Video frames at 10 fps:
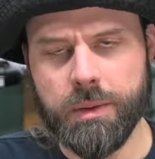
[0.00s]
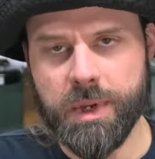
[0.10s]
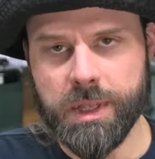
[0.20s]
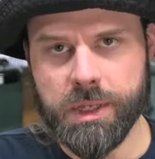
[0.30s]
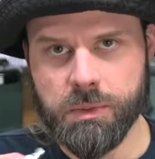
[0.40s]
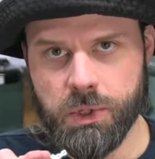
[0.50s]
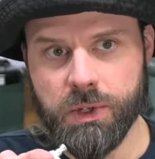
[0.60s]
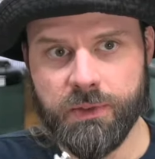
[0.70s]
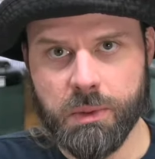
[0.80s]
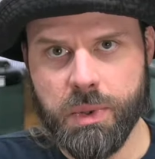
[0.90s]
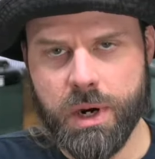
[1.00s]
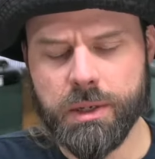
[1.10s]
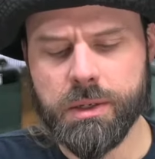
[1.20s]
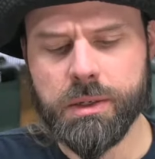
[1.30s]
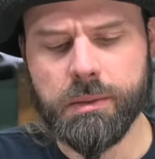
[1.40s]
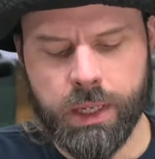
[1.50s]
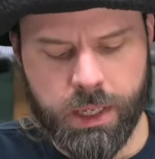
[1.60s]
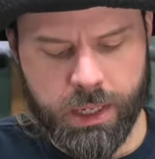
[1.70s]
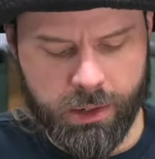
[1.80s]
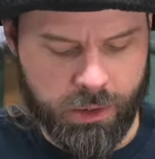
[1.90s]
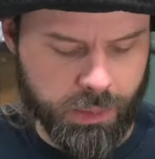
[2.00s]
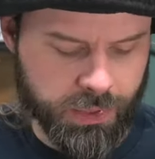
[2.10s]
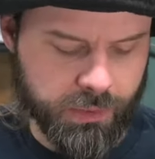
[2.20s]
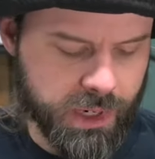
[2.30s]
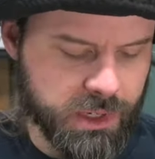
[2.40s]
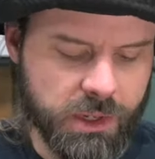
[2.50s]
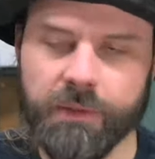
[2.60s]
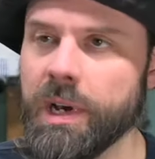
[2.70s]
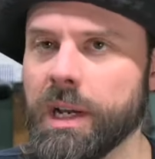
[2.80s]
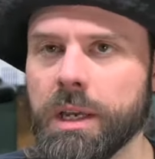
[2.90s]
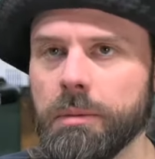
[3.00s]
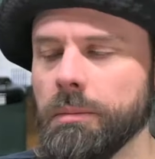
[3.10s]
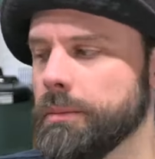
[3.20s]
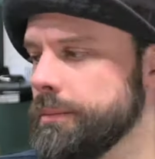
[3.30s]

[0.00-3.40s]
I mean, these specific parts. I don't know about the rest of the vacuum.